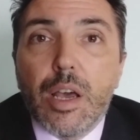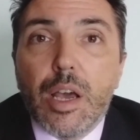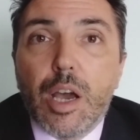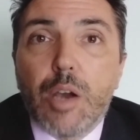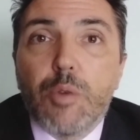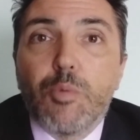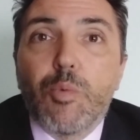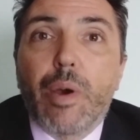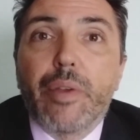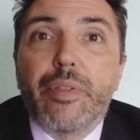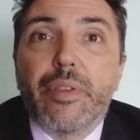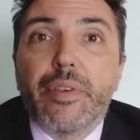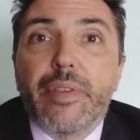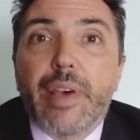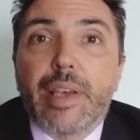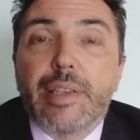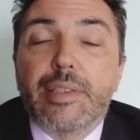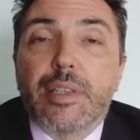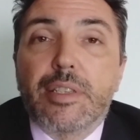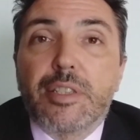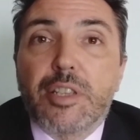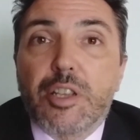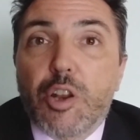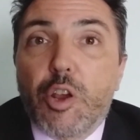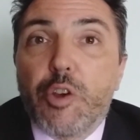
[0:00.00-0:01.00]
and whether there's a
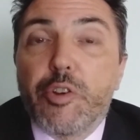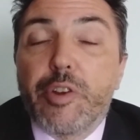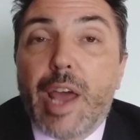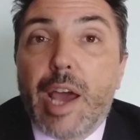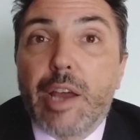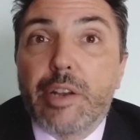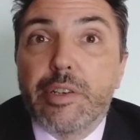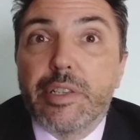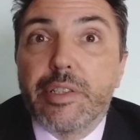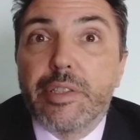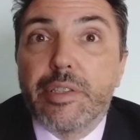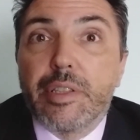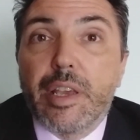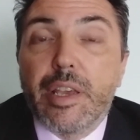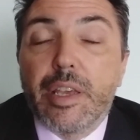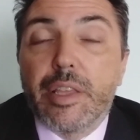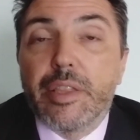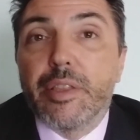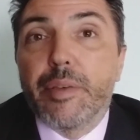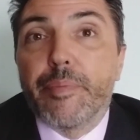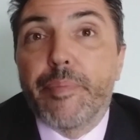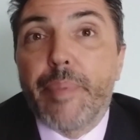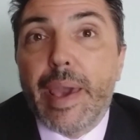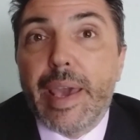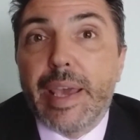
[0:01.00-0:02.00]
slowdown in the
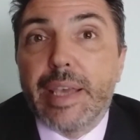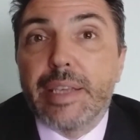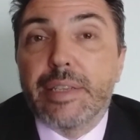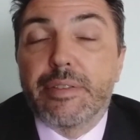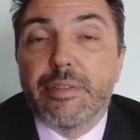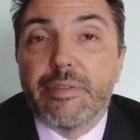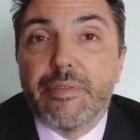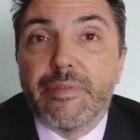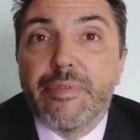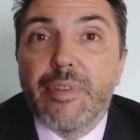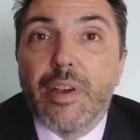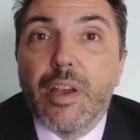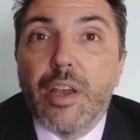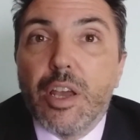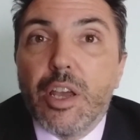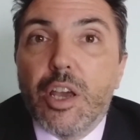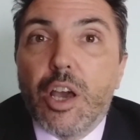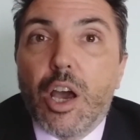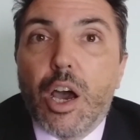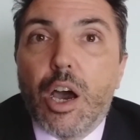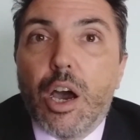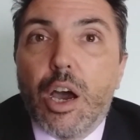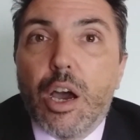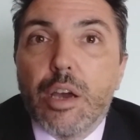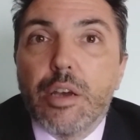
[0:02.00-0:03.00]
pace of
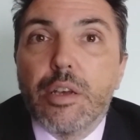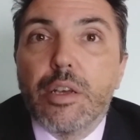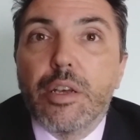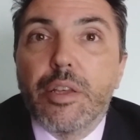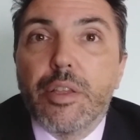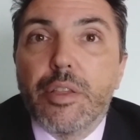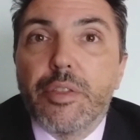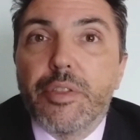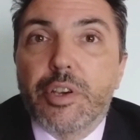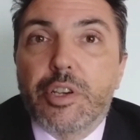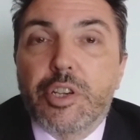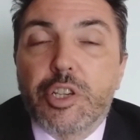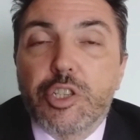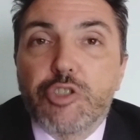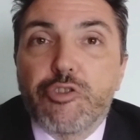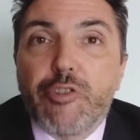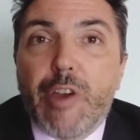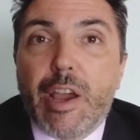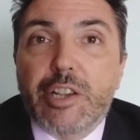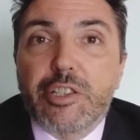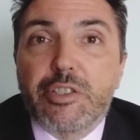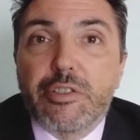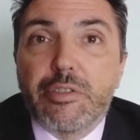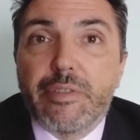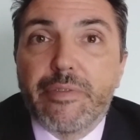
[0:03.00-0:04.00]
the
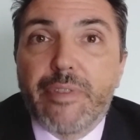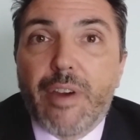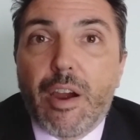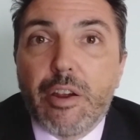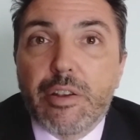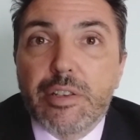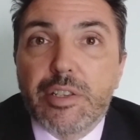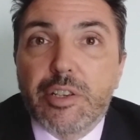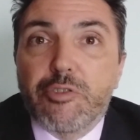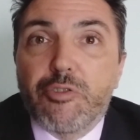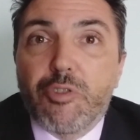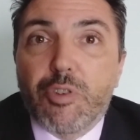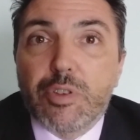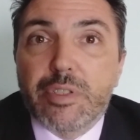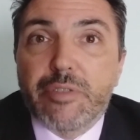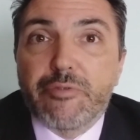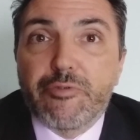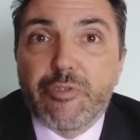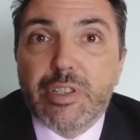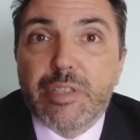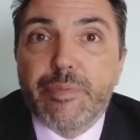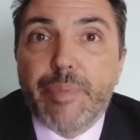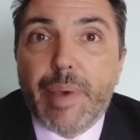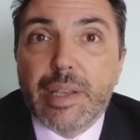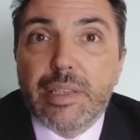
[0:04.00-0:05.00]
contraction of the virus across the
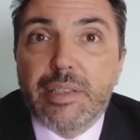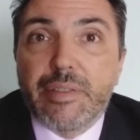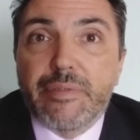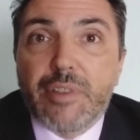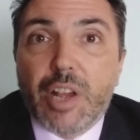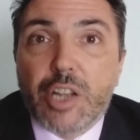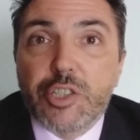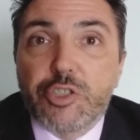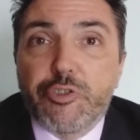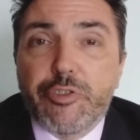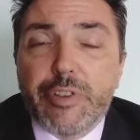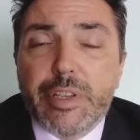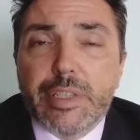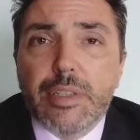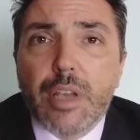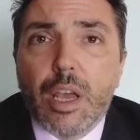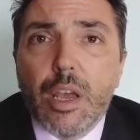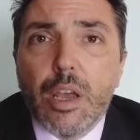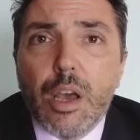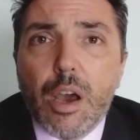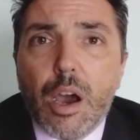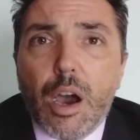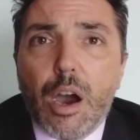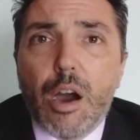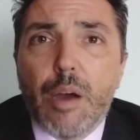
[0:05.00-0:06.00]
respective
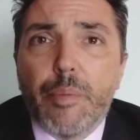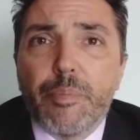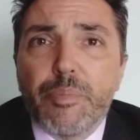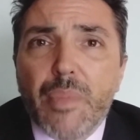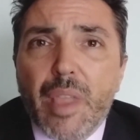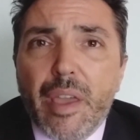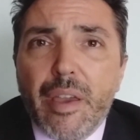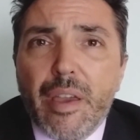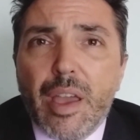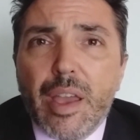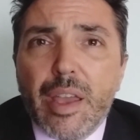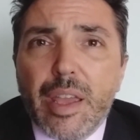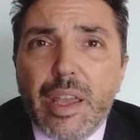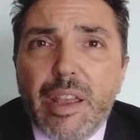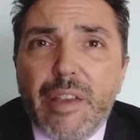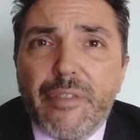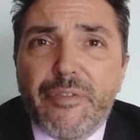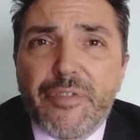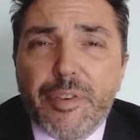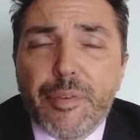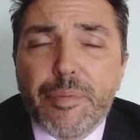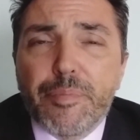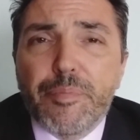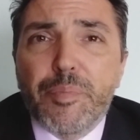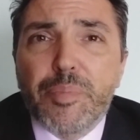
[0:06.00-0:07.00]
countries. If
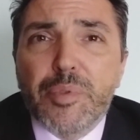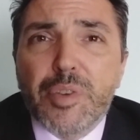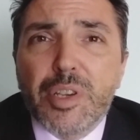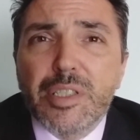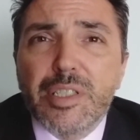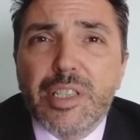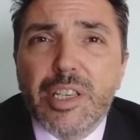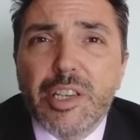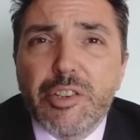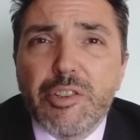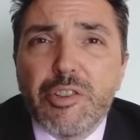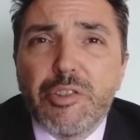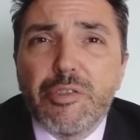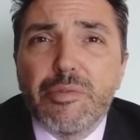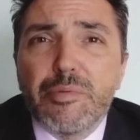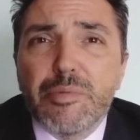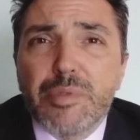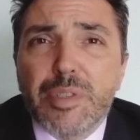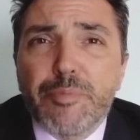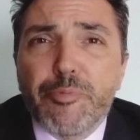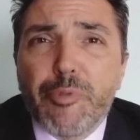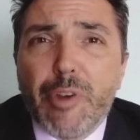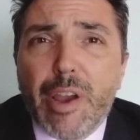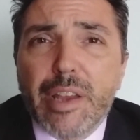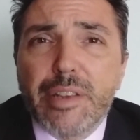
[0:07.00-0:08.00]
the continued
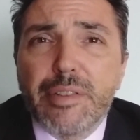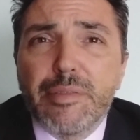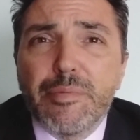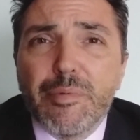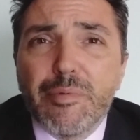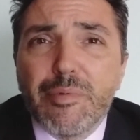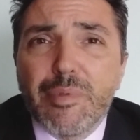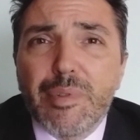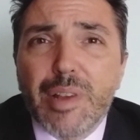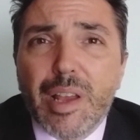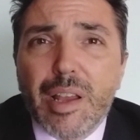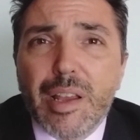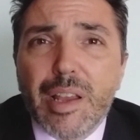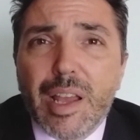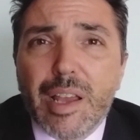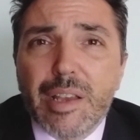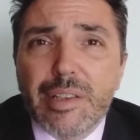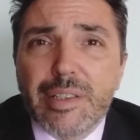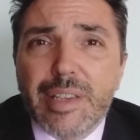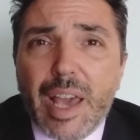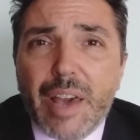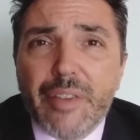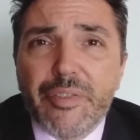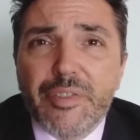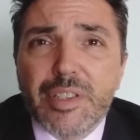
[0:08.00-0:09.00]
spread
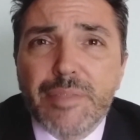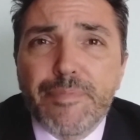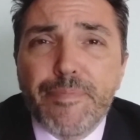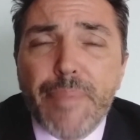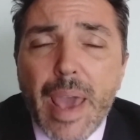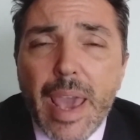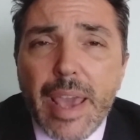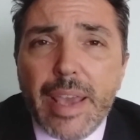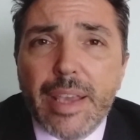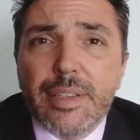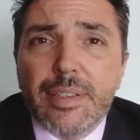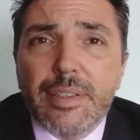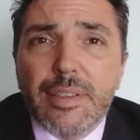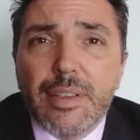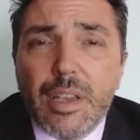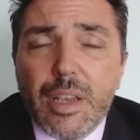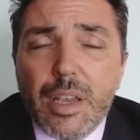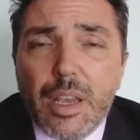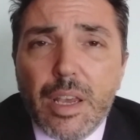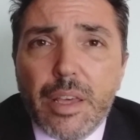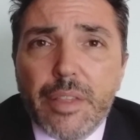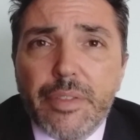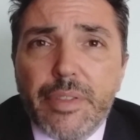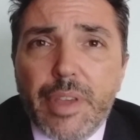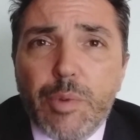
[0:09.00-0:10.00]
gathers pace,
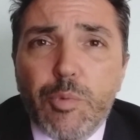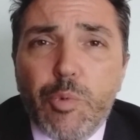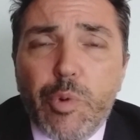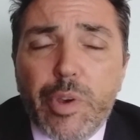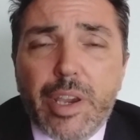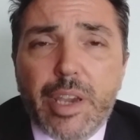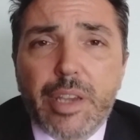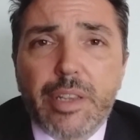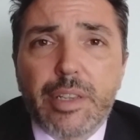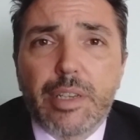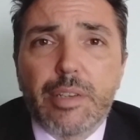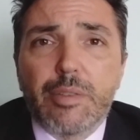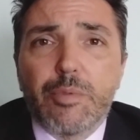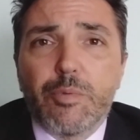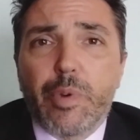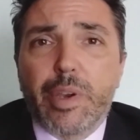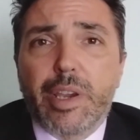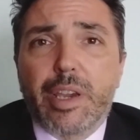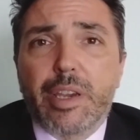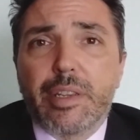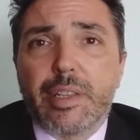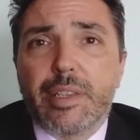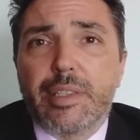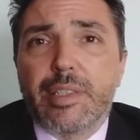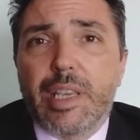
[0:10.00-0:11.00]
then we're
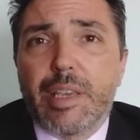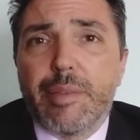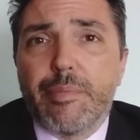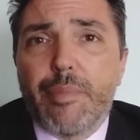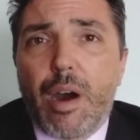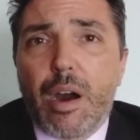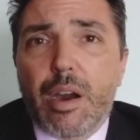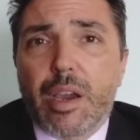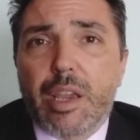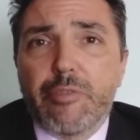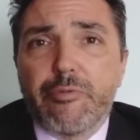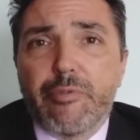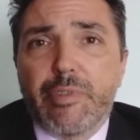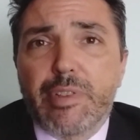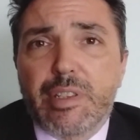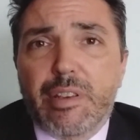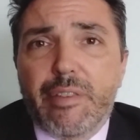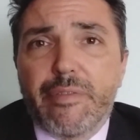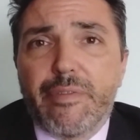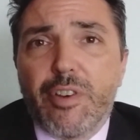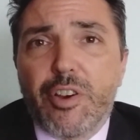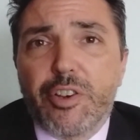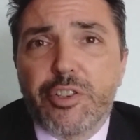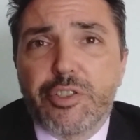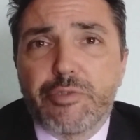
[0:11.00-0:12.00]
gonna see market risk
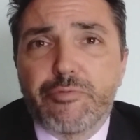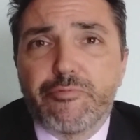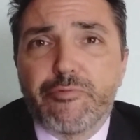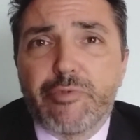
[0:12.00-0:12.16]
aversion